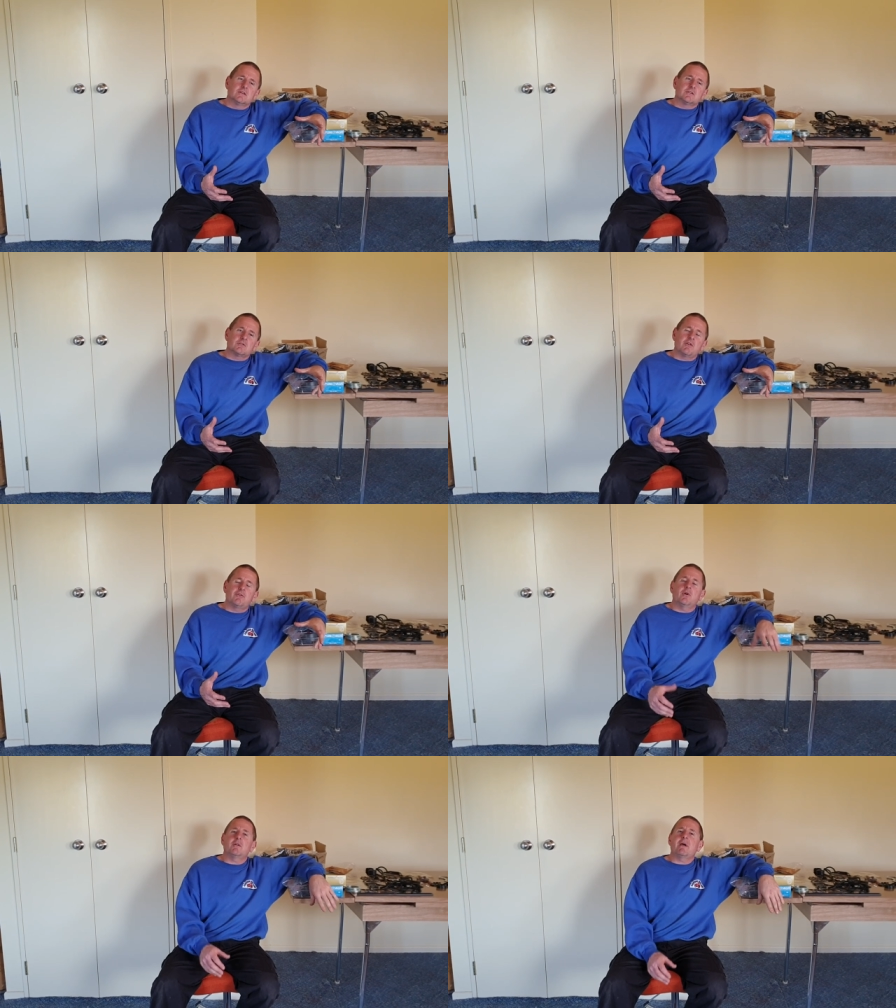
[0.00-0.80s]
So I
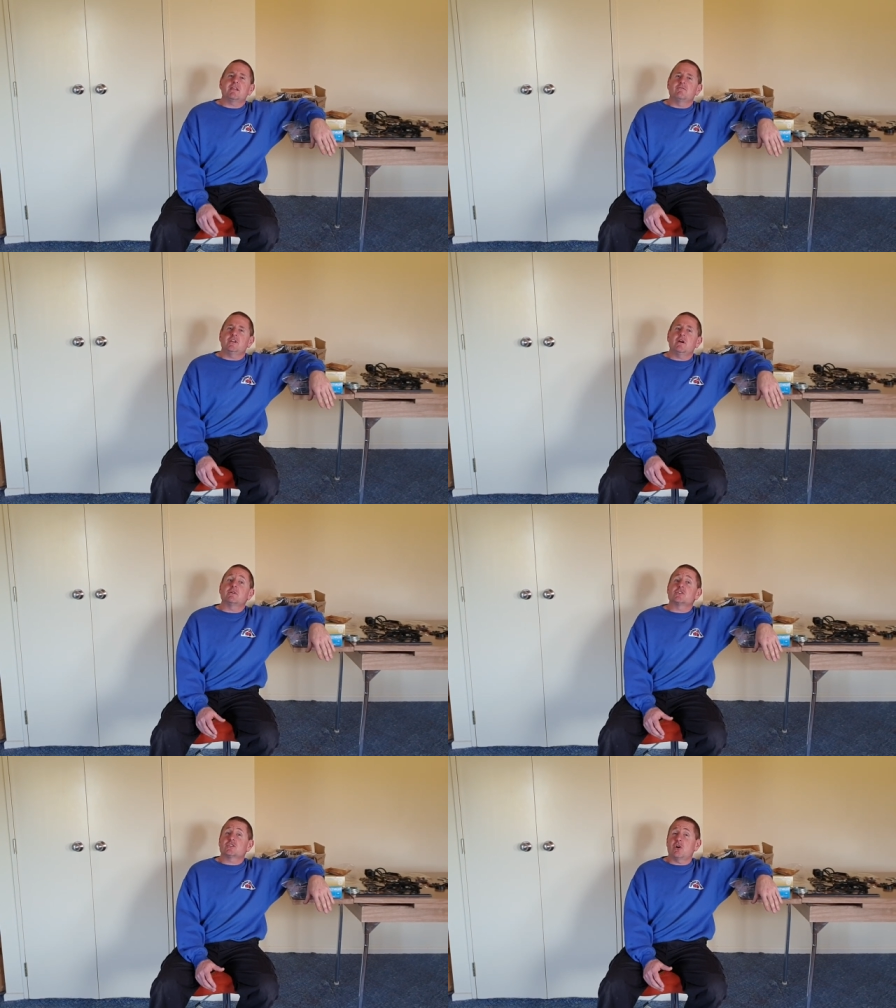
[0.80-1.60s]
thought I'd make a video
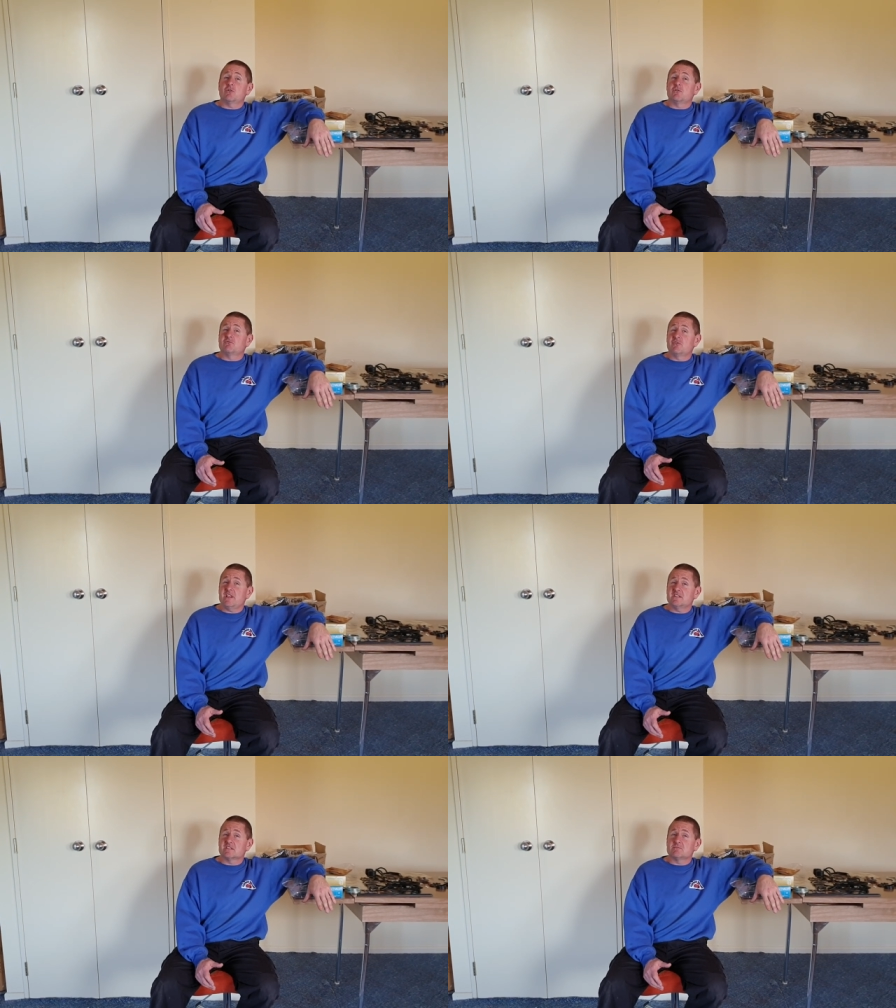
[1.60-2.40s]
and show the
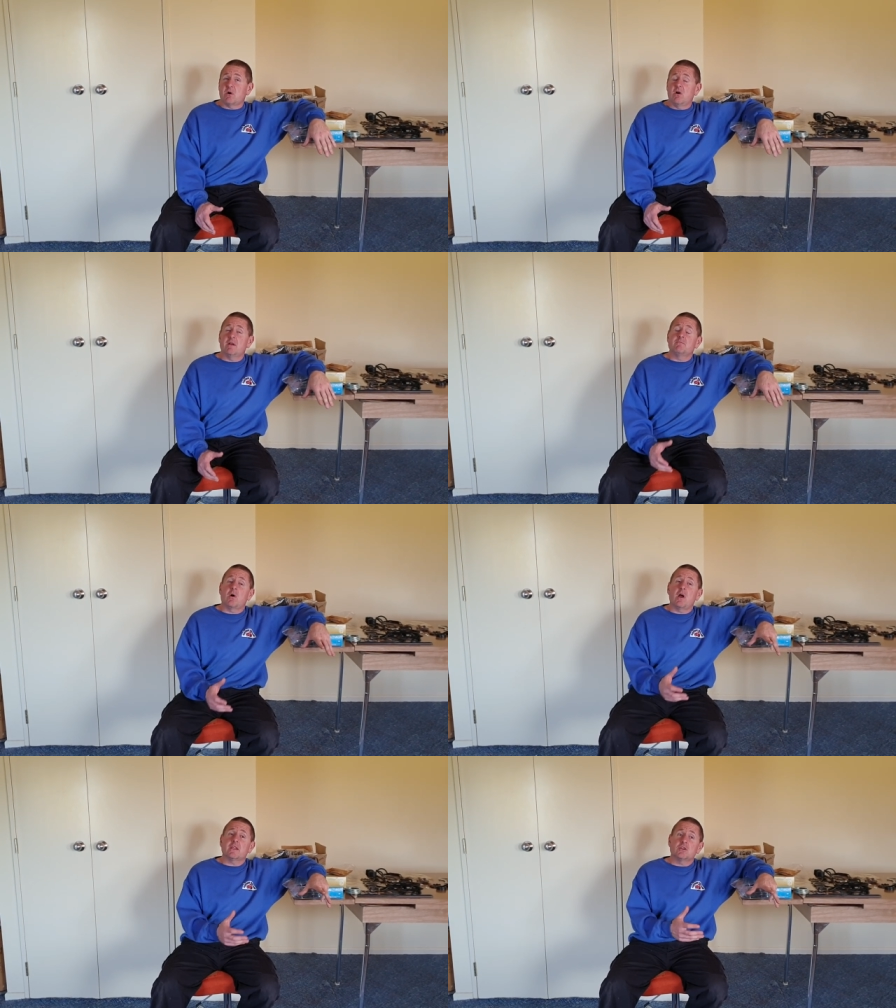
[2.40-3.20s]
reasons behind
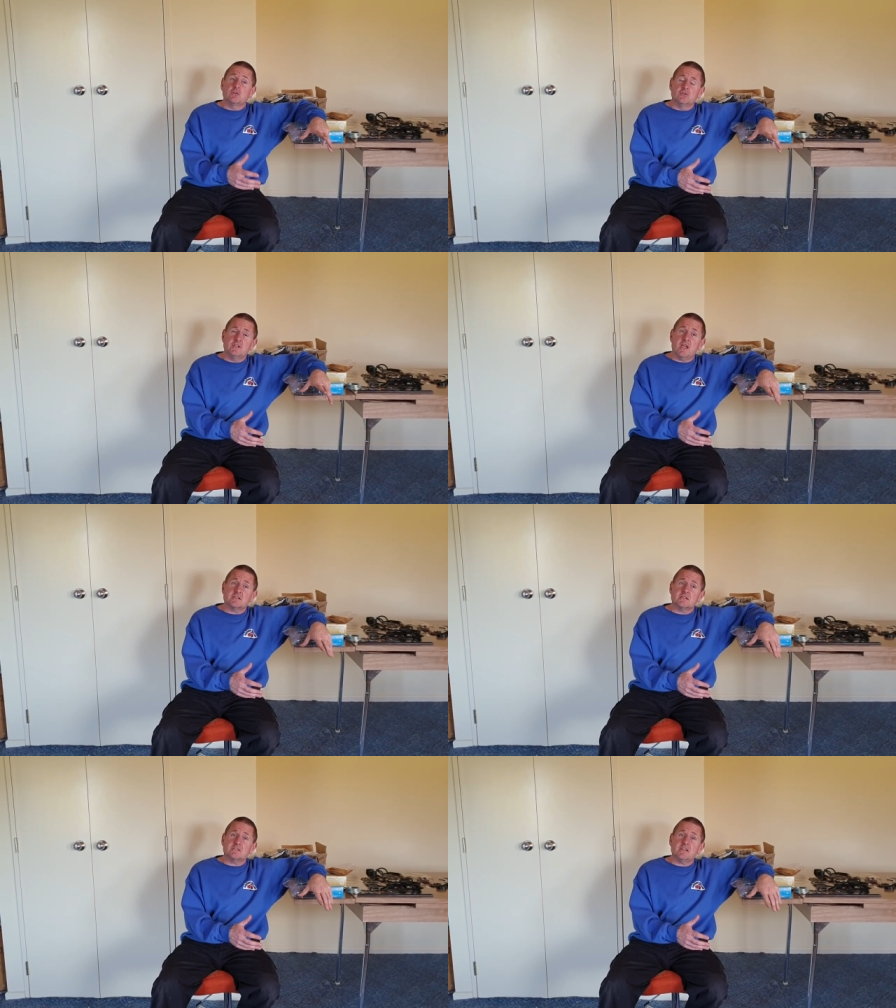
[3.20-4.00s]
buying good
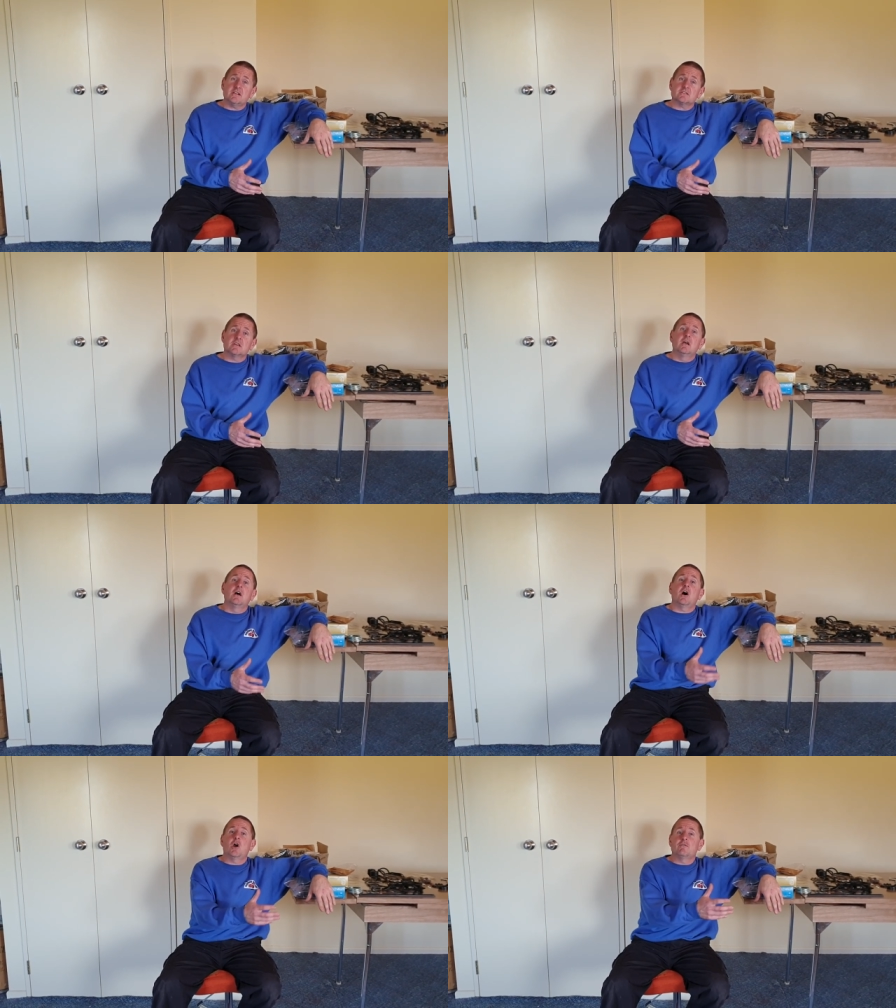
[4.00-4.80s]
gasket sets
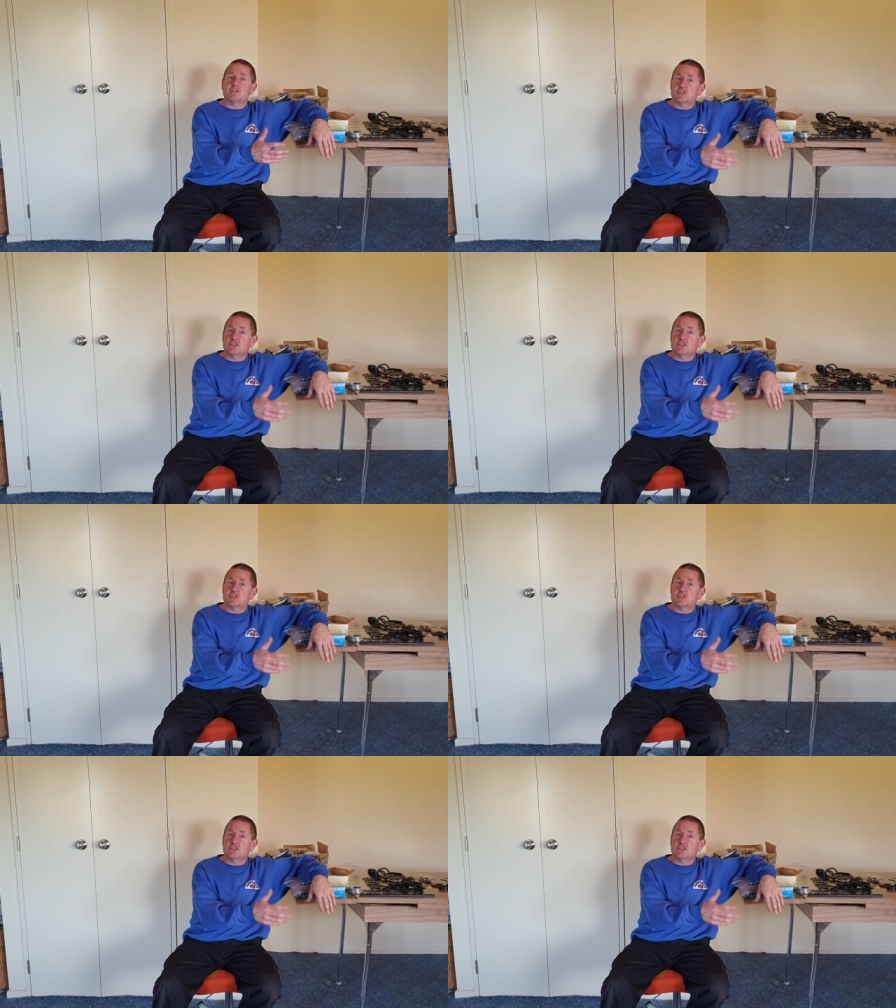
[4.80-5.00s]
over